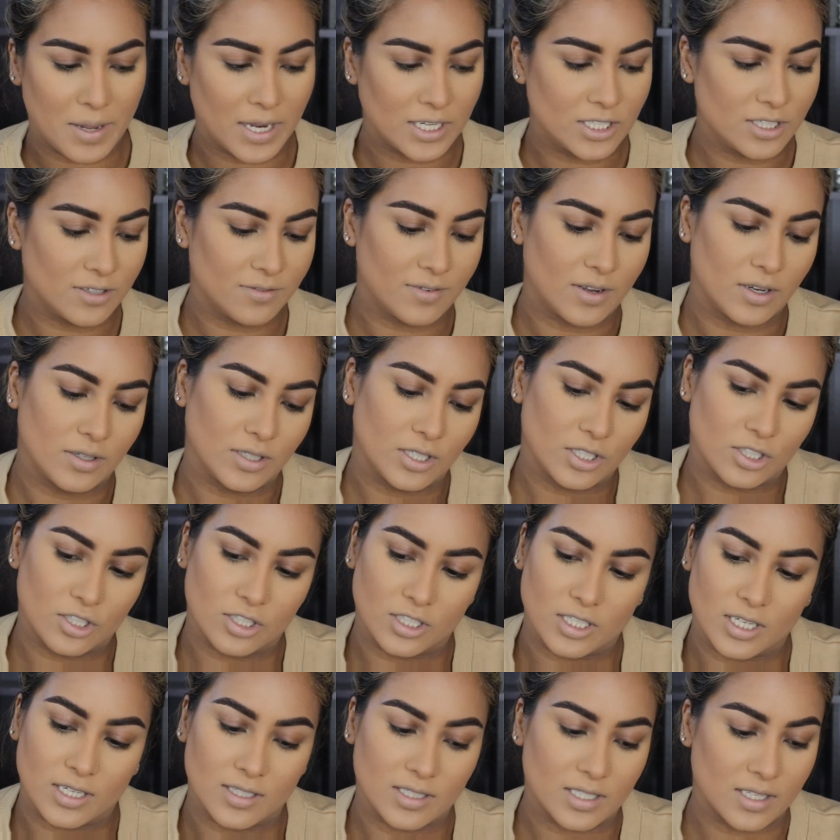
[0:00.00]
matching
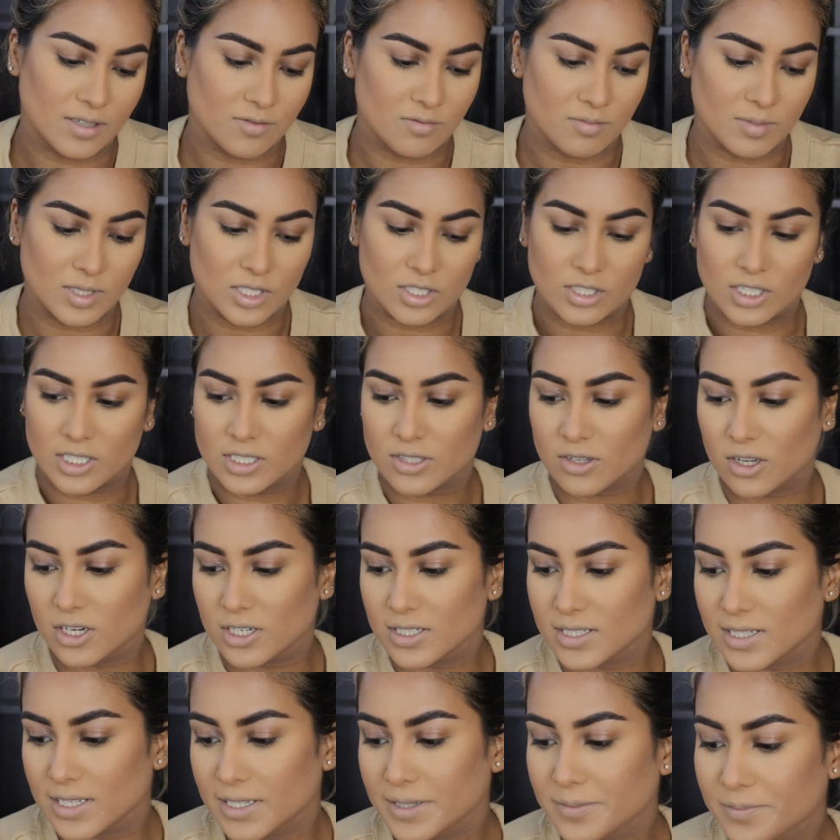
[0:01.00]
foundation shades give me stress,
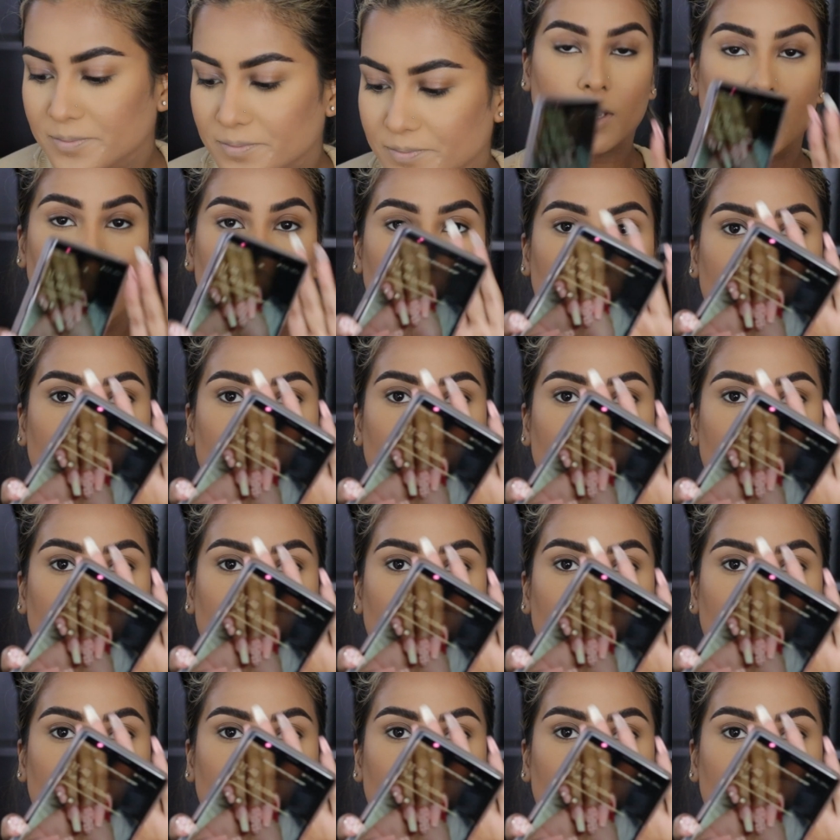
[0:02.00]
honestly.